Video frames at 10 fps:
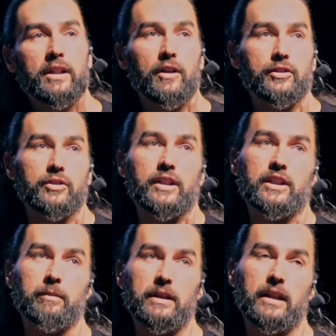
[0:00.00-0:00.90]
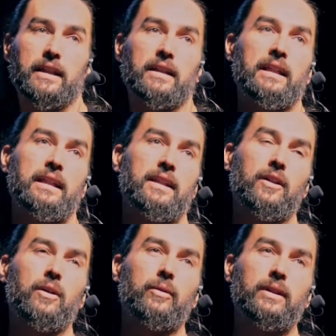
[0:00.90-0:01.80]
he also said to me,
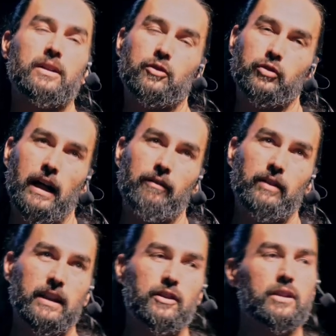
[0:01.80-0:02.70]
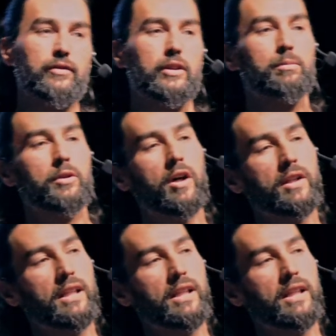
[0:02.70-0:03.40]
when you're traveling and you're living abroad,